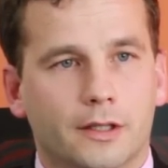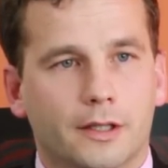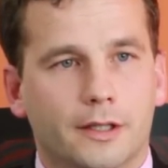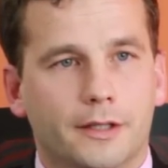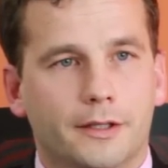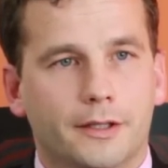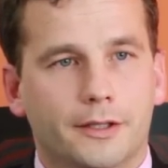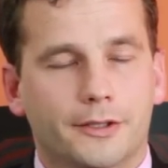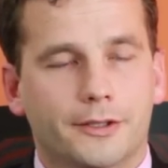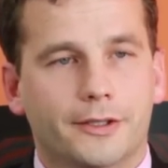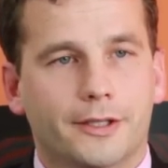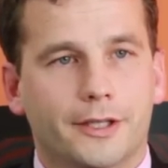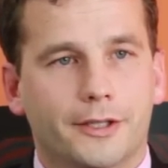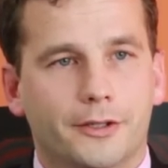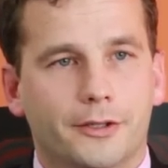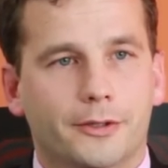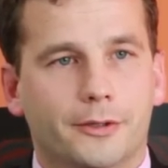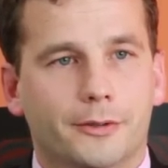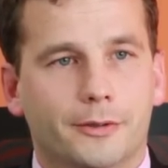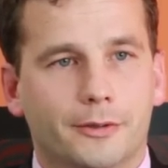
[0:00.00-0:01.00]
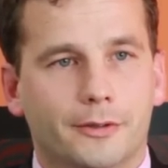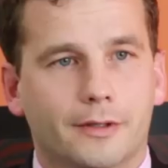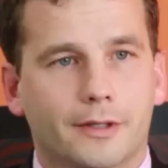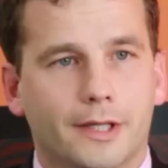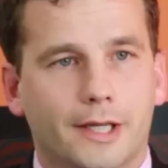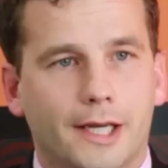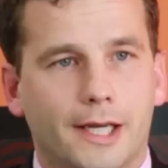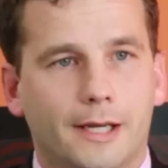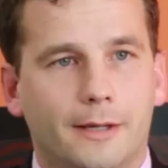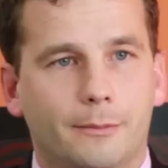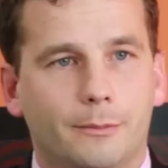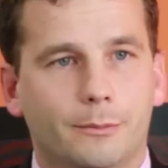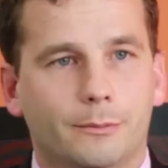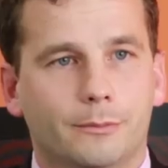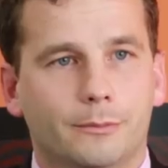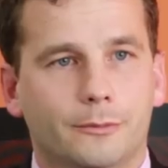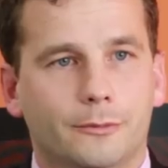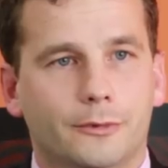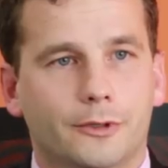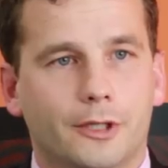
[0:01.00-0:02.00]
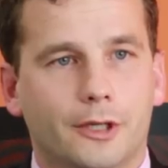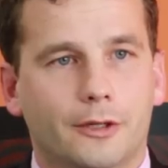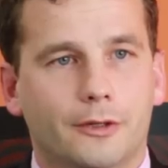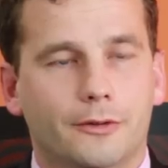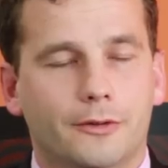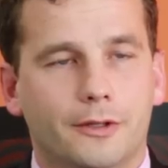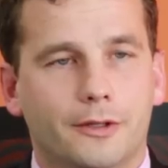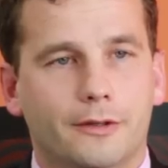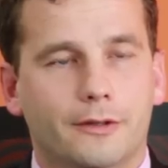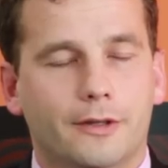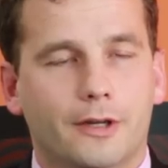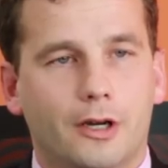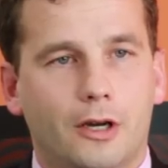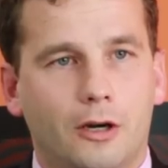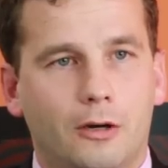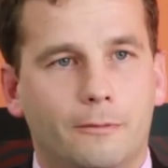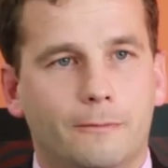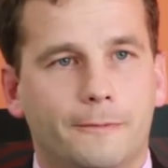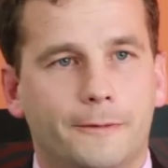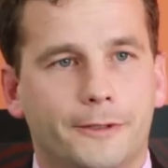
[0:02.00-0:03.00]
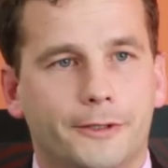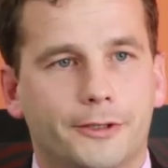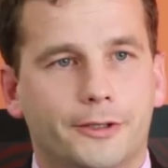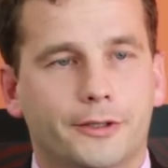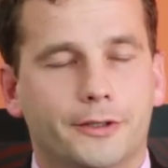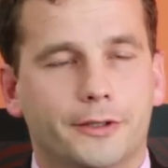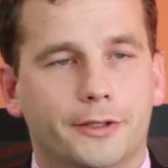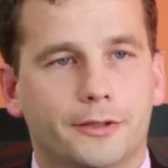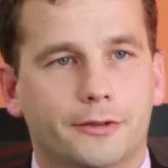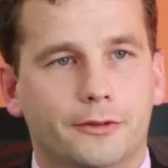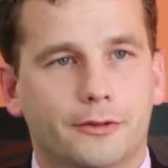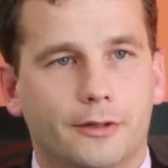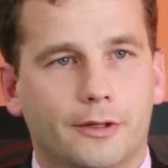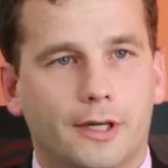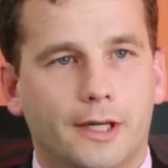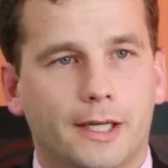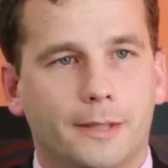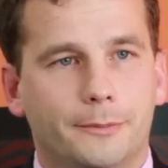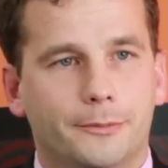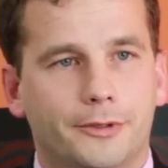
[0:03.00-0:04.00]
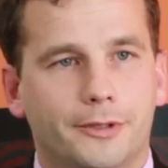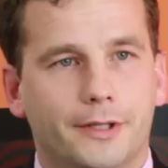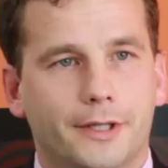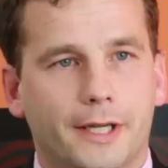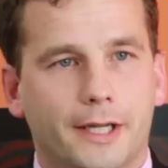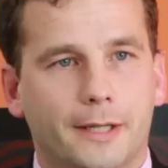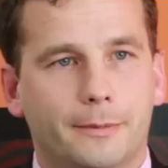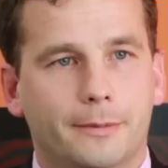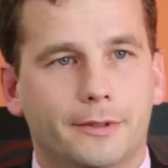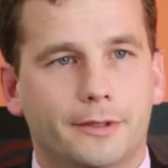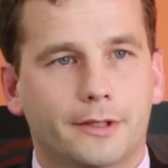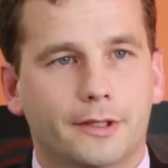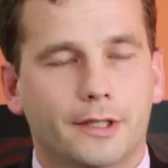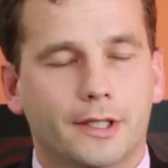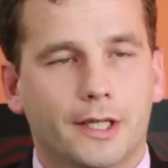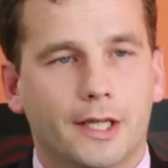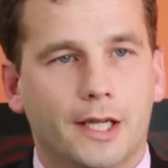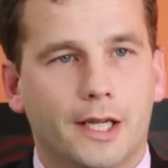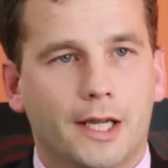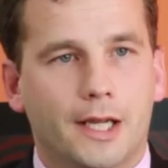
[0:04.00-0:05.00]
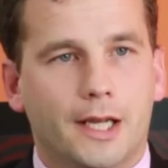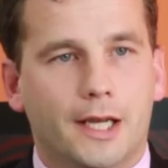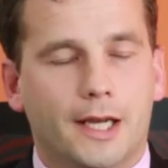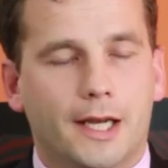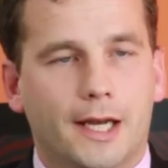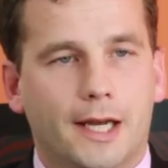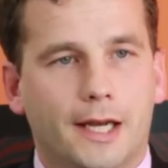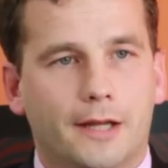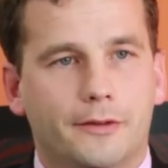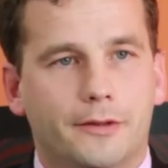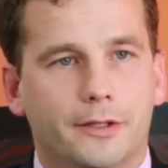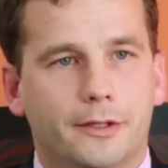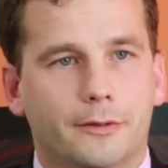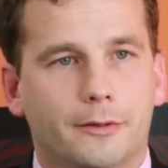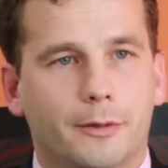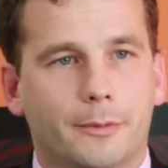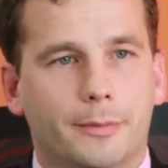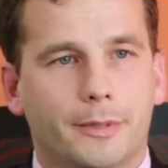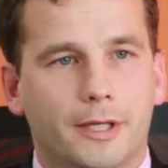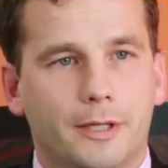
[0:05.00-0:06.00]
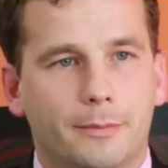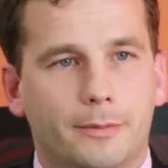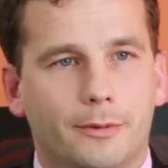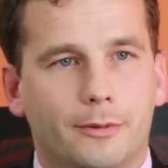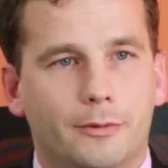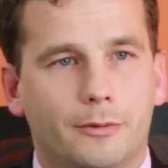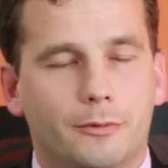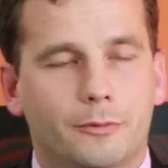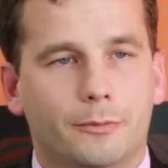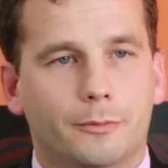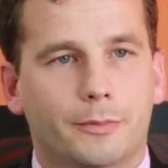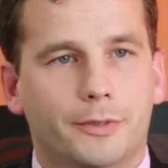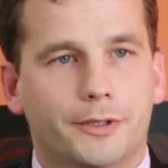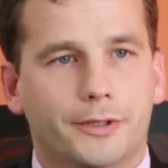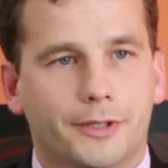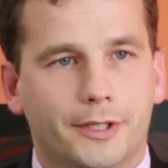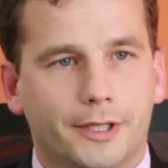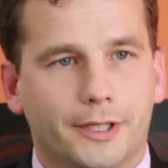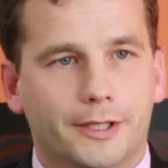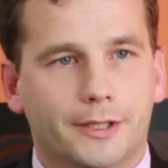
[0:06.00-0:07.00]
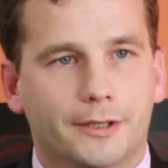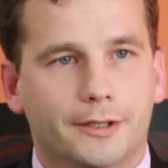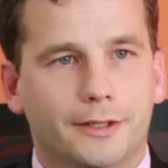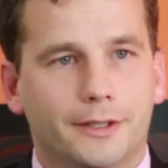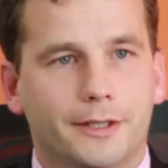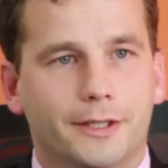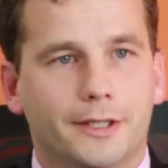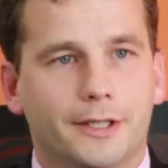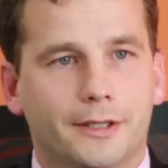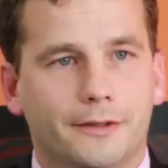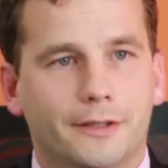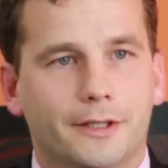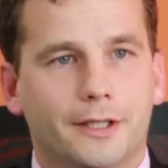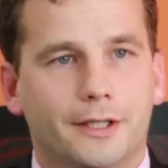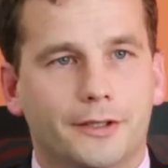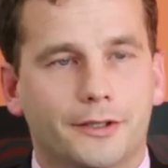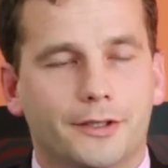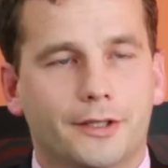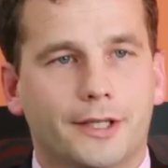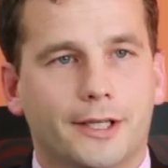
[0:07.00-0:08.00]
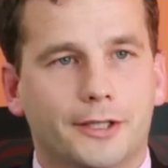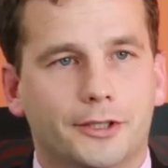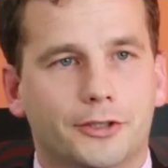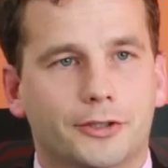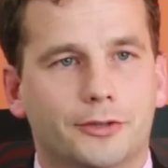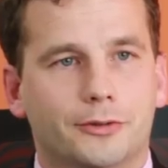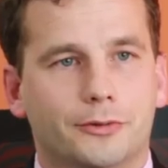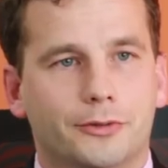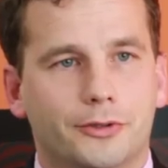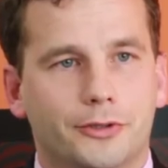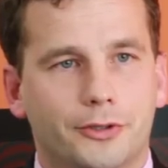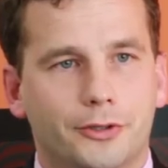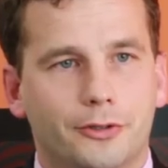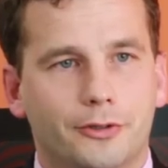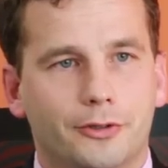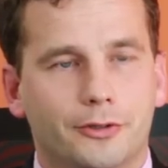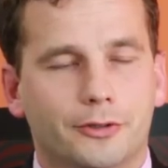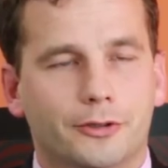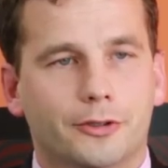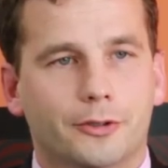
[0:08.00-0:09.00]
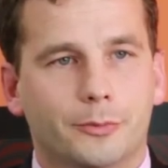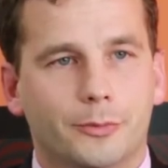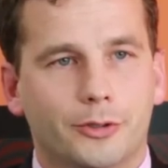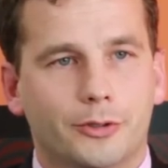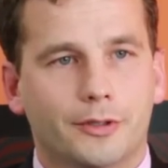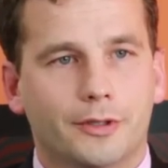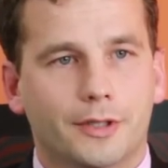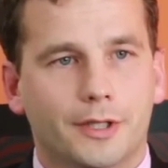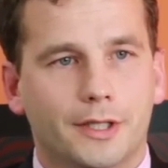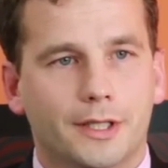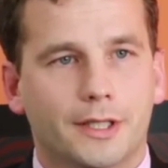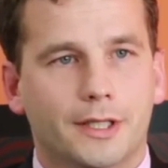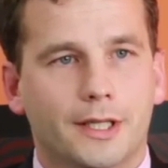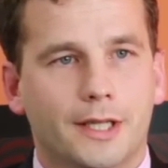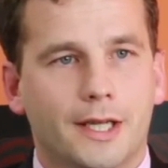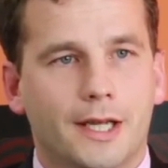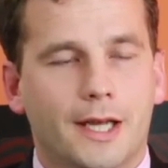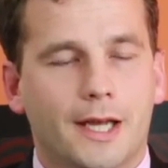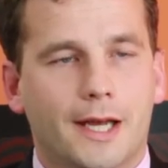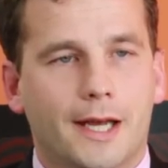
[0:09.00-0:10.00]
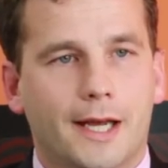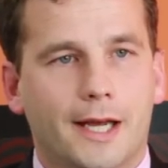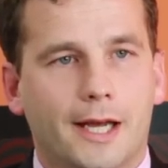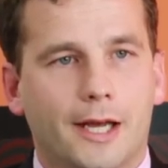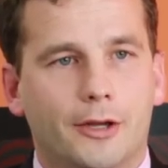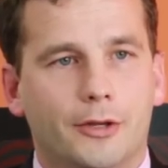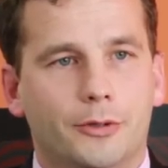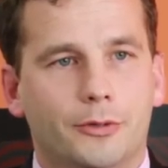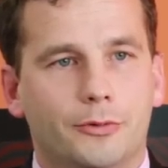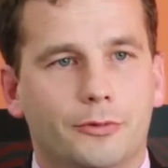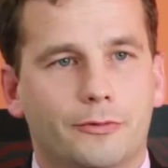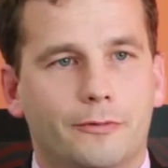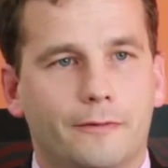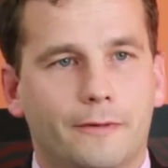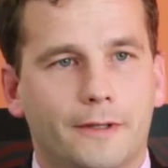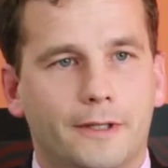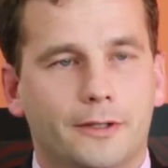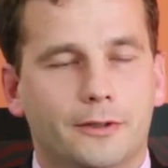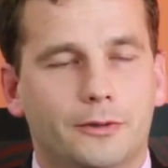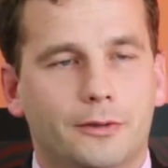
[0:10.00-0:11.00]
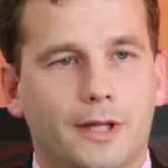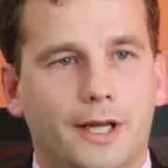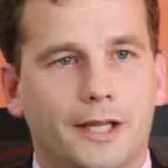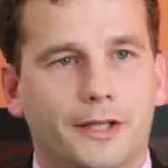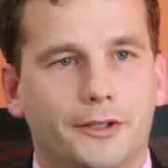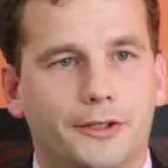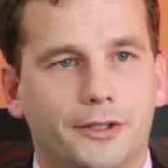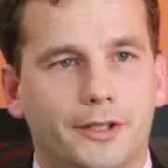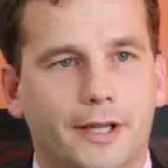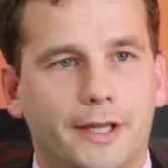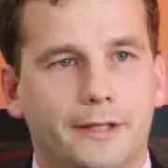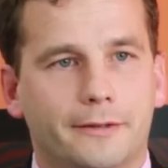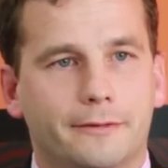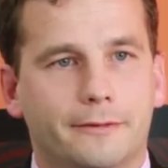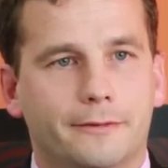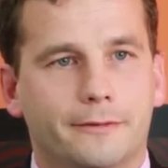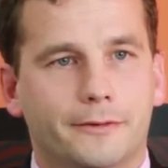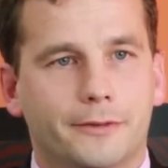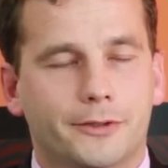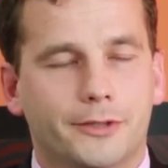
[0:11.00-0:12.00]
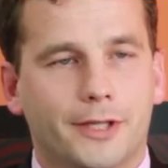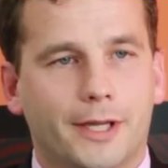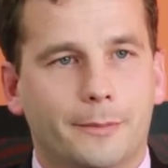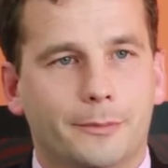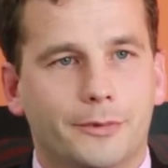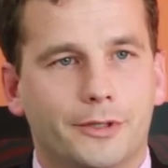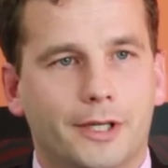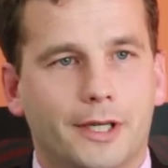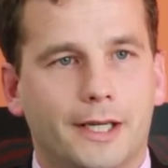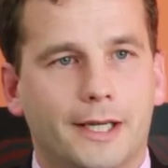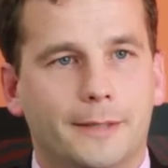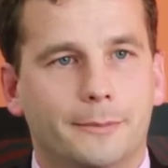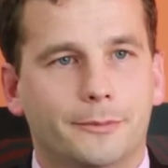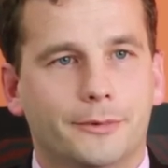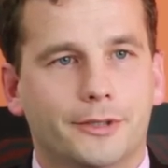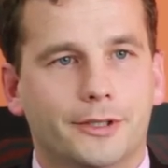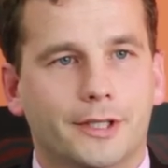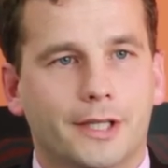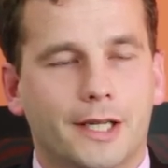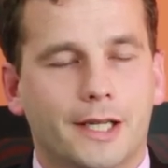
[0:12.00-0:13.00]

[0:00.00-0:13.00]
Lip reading: Yes, I do. There are obviously crimes that happen. There are people, particularly in the international student community, who feel unsafe sometimes